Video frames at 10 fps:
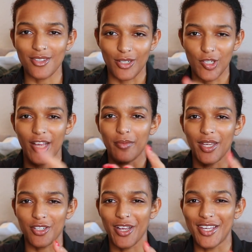So I try to make
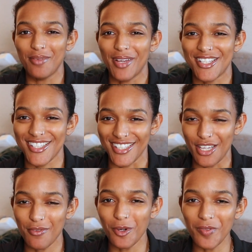sure I keep my
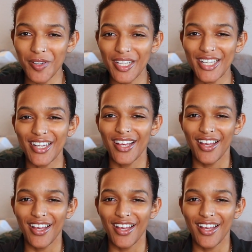sleeve over it,